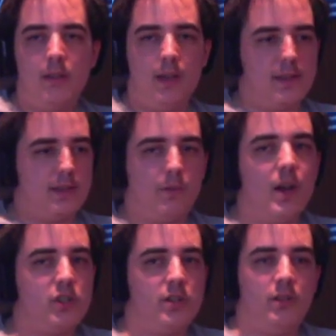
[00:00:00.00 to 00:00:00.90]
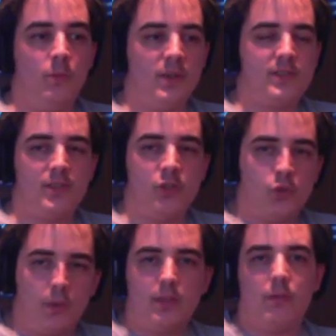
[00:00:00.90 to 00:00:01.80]
has a question and wants to
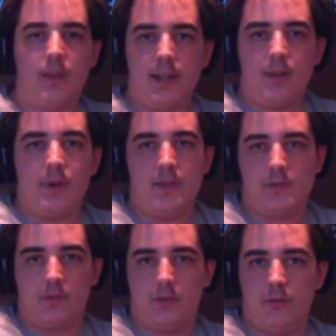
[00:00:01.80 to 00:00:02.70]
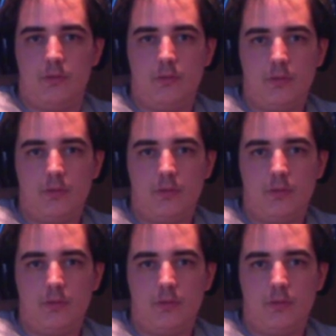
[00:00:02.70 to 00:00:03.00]
join the randomizer crew?